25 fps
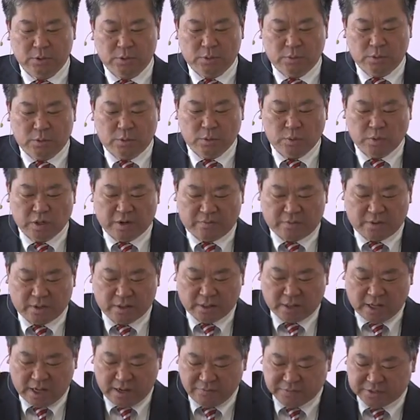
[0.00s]
Whoever
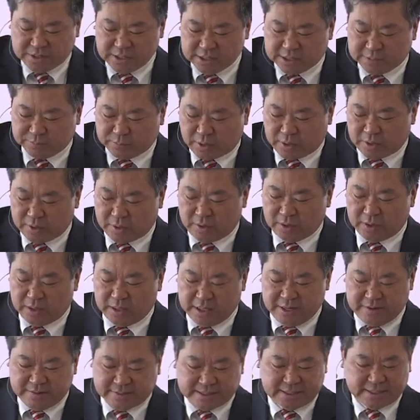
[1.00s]
loves his brother
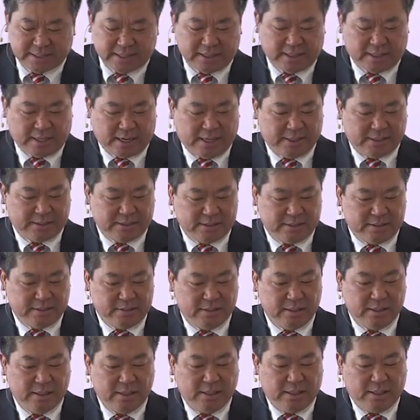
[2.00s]
lives in the light,
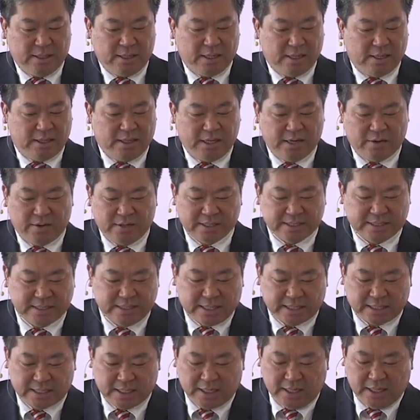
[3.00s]
and there is
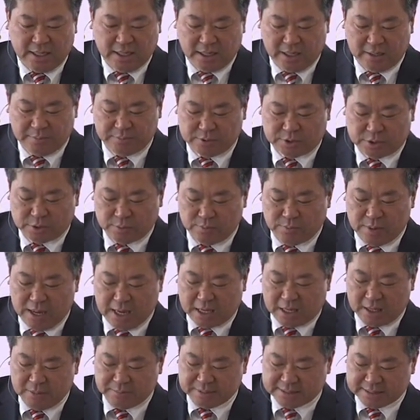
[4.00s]
nothing in him to
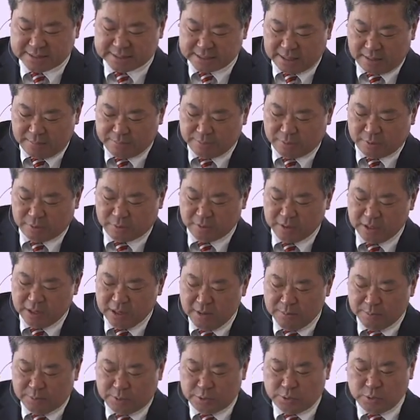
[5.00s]
make him stumble.
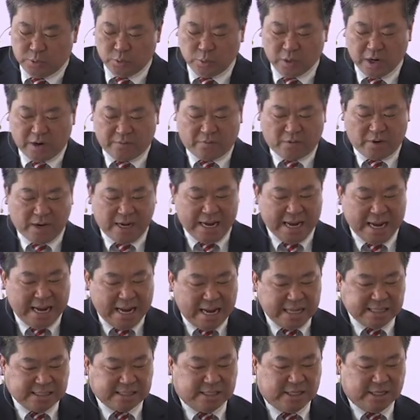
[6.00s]
But whoever
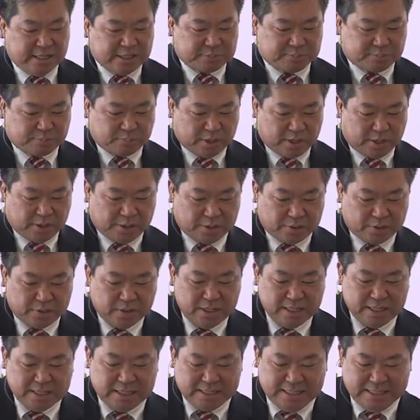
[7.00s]
hates his brother
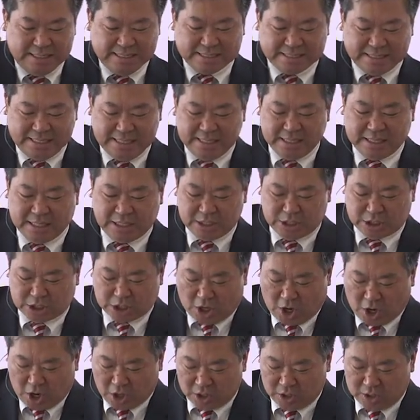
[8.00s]
is in the
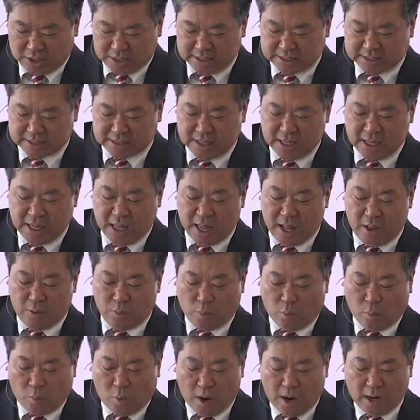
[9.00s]
darkness and
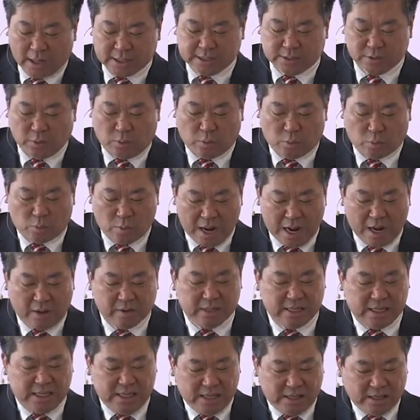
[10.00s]
walks around
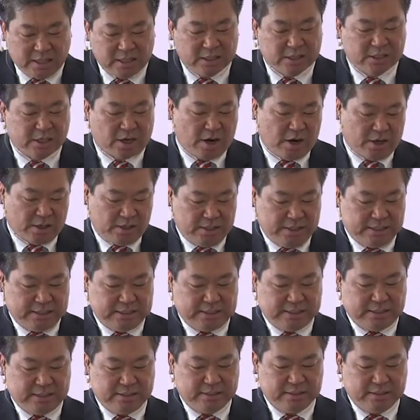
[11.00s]
in the darkness.